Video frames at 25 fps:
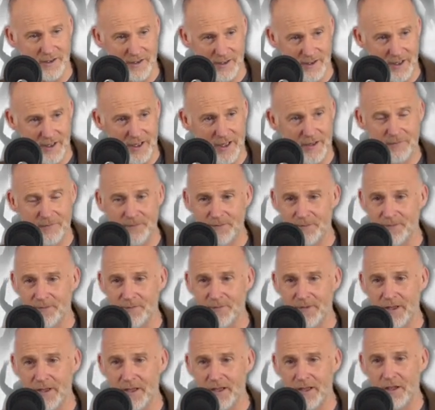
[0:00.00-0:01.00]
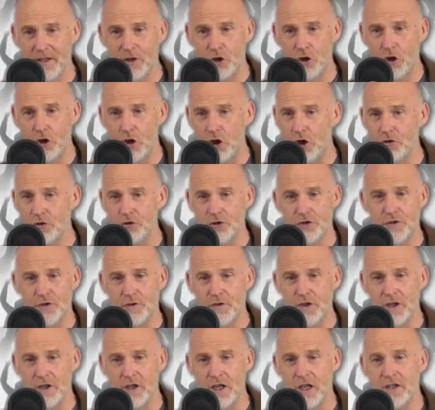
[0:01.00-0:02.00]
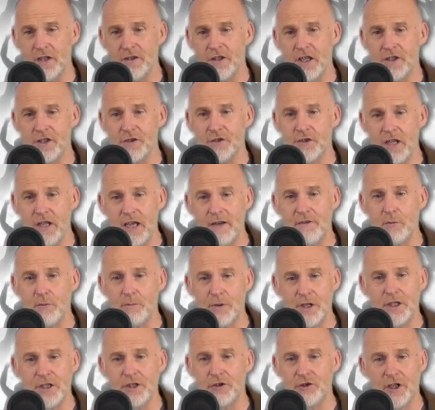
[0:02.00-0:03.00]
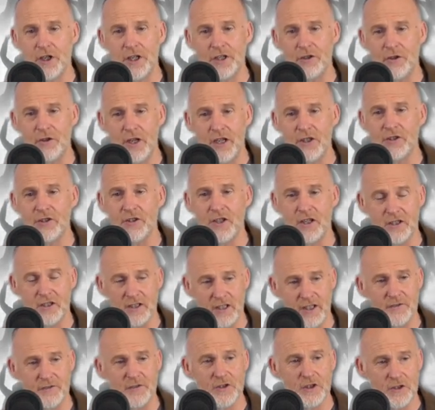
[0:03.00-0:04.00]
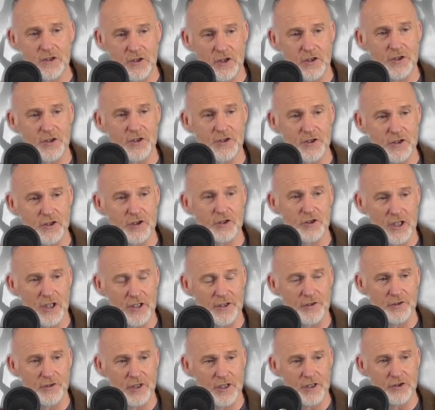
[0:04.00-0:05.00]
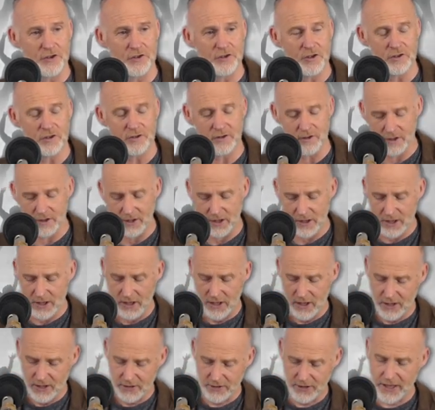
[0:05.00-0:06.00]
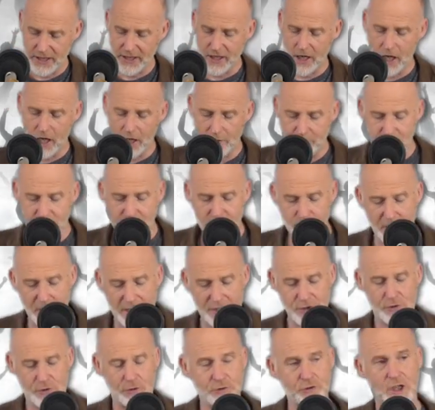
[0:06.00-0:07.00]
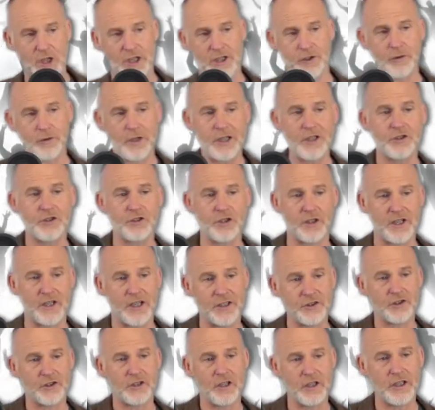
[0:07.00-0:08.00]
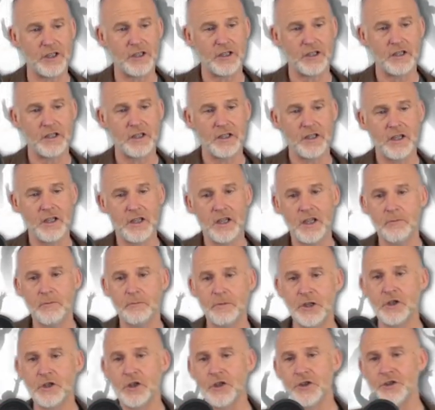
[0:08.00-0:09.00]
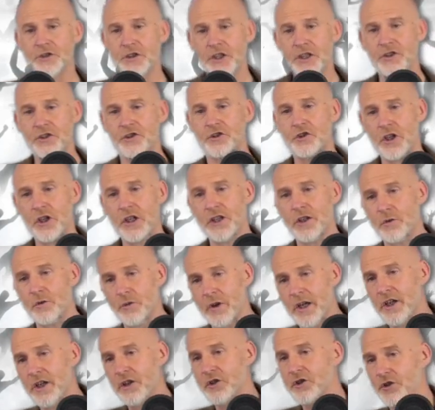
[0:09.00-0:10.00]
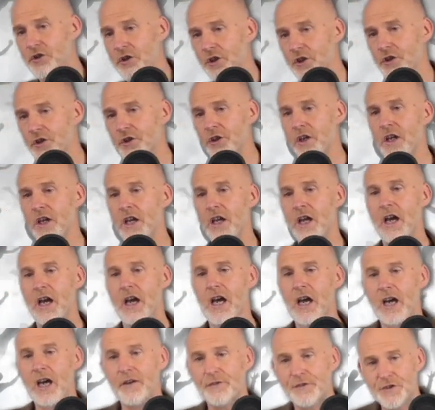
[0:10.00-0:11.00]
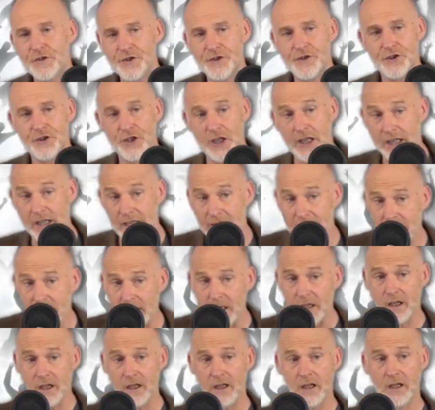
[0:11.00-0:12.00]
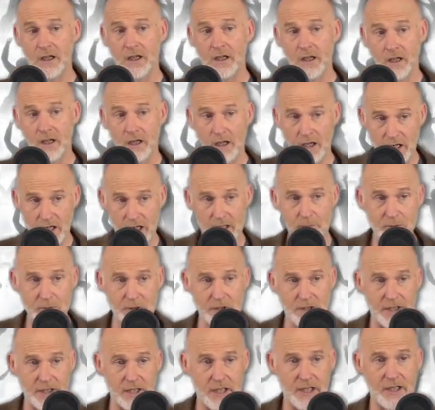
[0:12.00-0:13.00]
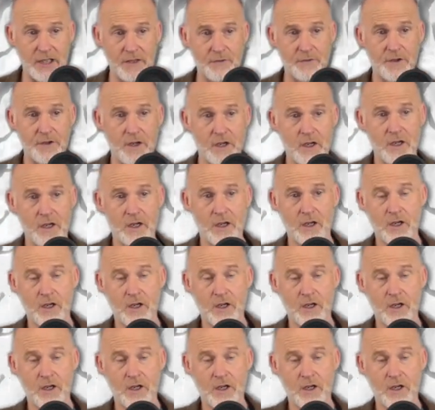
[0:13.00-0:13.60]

Yeah? Hundreds of years. There's never been a generation that's lived as long as this generation. They are a special generation, actually, because this generation have seen I believe,